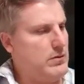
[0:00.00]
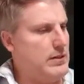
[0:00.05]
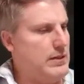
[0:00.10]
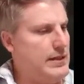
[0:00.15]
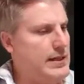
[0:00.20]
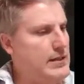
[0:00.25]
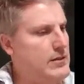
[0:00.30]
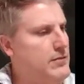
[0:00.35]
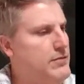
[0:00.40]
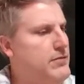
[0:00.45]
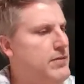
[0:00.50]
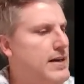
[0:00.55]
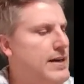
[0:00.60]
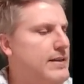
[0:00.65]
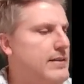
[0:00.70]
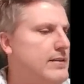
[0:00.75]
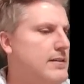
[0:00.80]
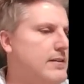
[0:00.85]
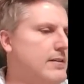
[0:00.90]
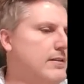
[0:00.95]
You need to
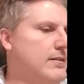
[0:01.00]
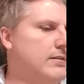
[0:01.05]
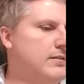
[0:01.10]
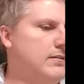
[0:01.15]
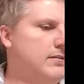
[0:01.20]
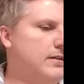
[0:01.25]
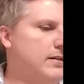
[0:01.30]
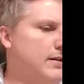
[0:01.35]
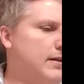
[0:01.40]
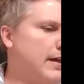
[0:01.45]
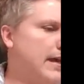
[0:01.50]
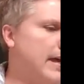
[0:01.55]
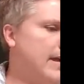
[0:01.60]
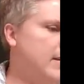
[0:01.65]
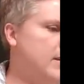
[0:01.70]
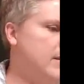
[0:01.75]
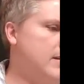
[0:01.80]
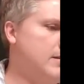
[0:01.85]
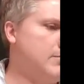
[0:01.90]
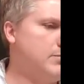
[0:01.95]
find the
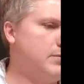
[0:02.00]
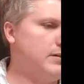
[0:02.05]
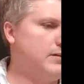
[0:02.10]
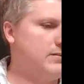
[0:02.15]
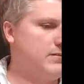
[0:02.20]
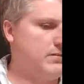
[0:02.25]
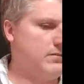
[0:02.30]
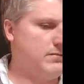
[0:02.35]
exhibit.